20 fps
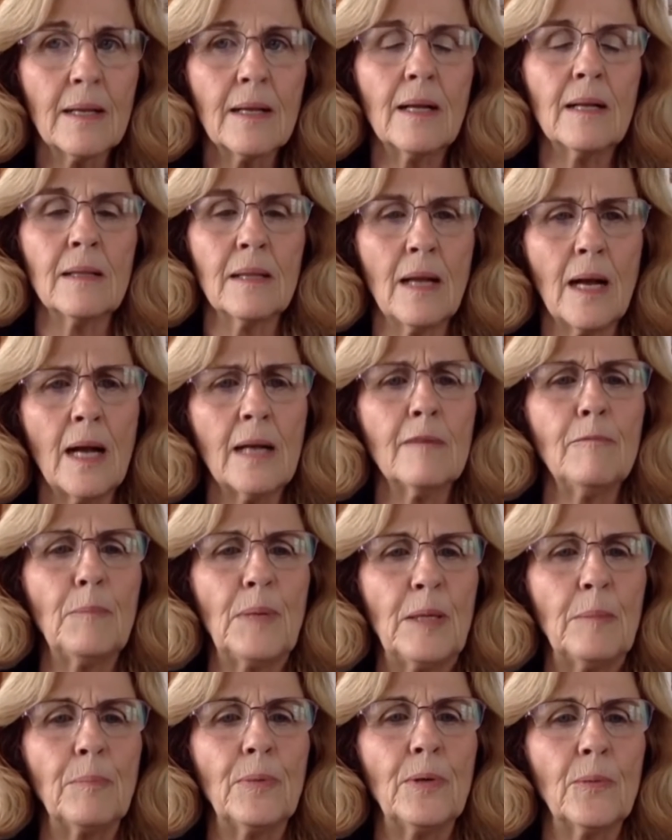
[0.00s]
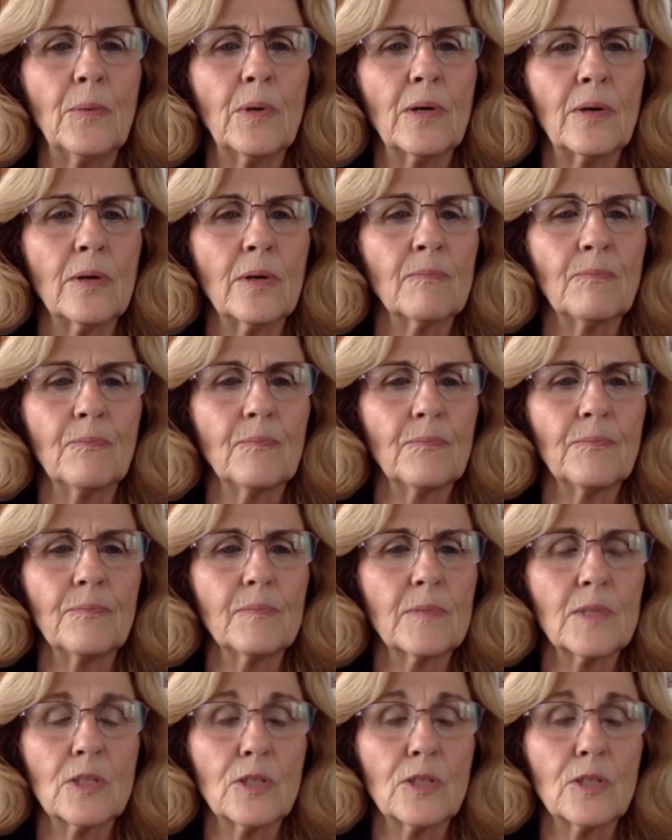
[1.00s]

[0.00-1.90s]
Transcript: a lot of people were Mm-hmm.